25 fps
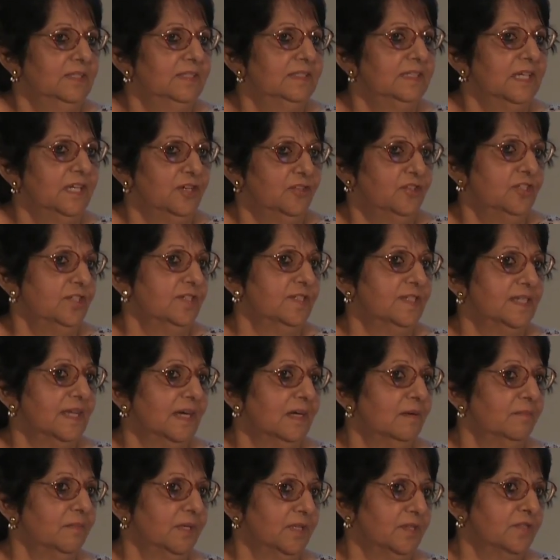these ancient
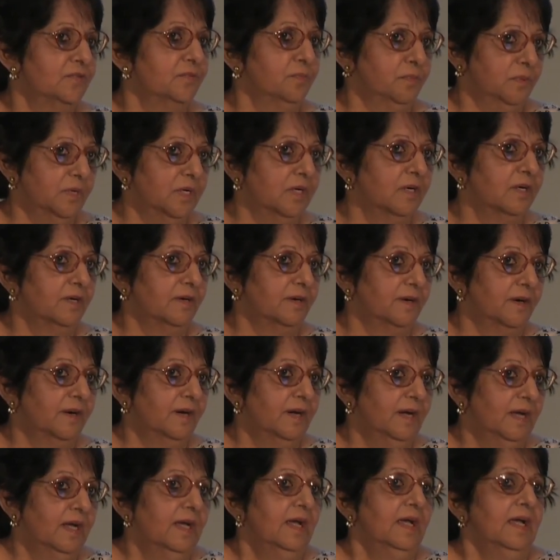settlements were.
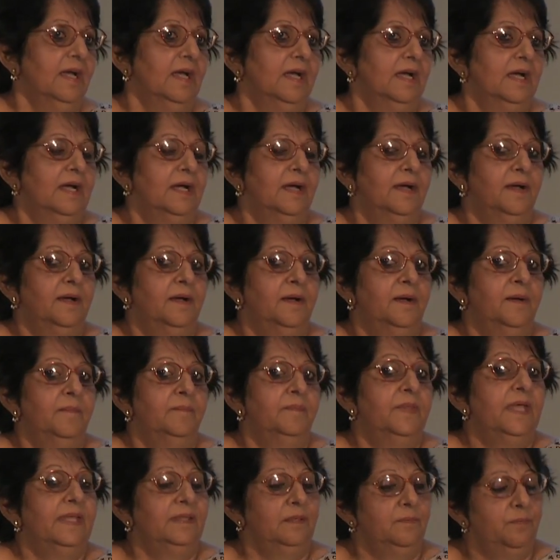
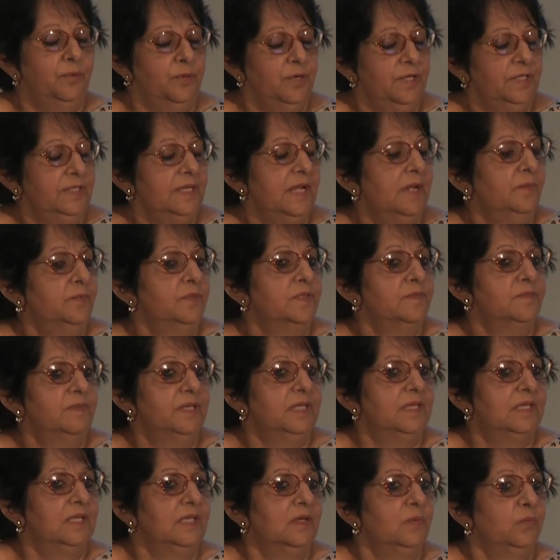Um, and the point I was
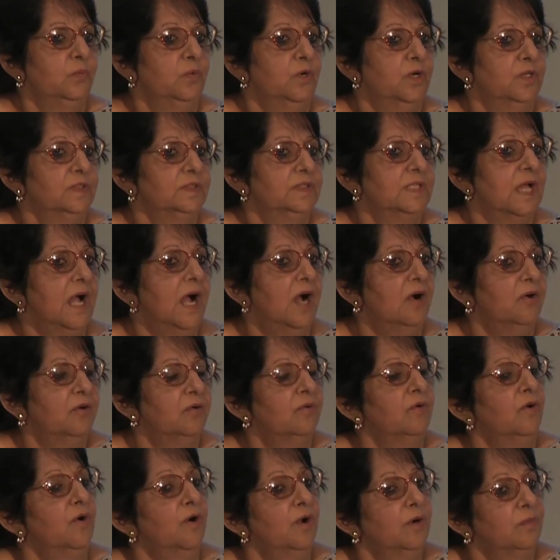making was
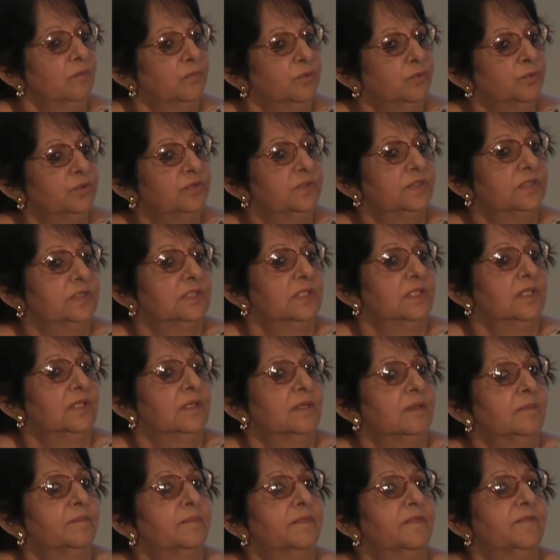how Hormuz
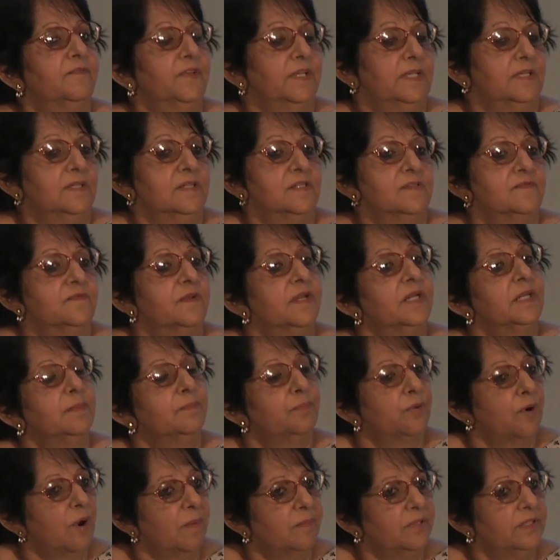um, figures very
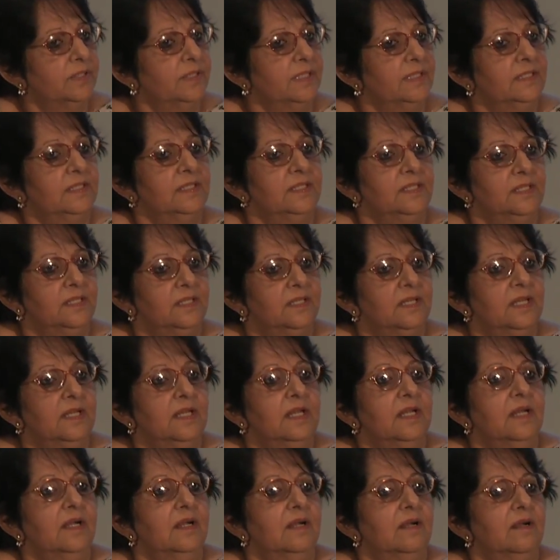prominently
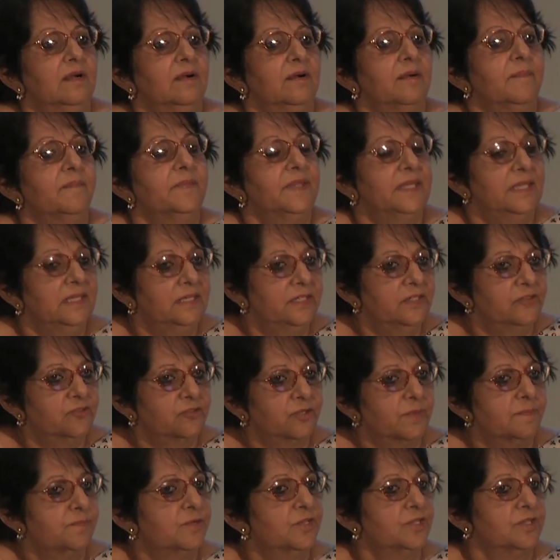um, in
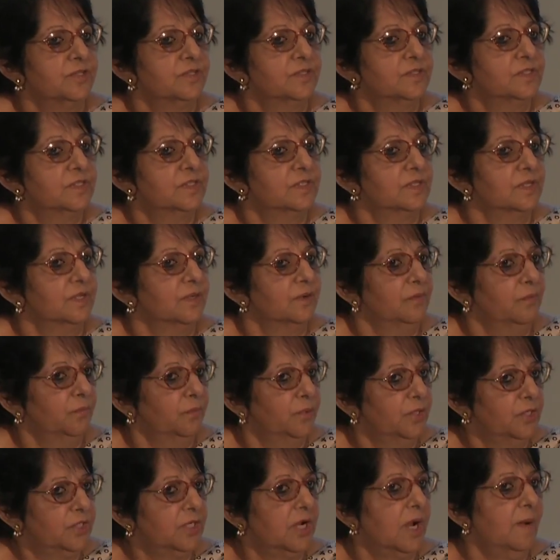inscriptions
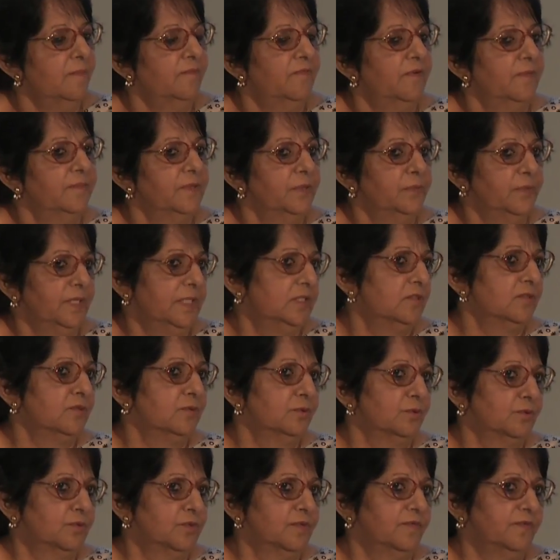which come from the west
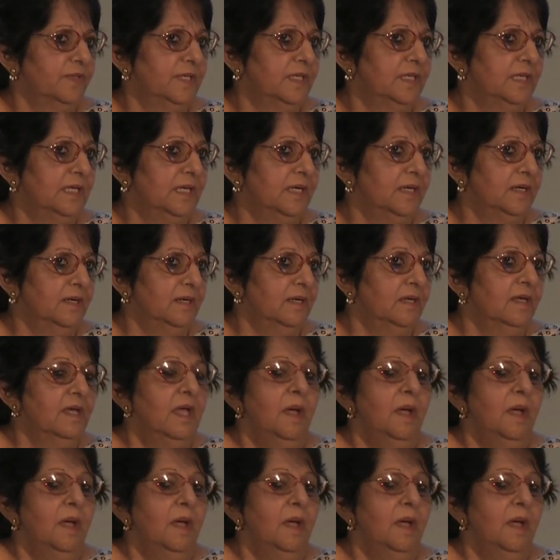coast of India,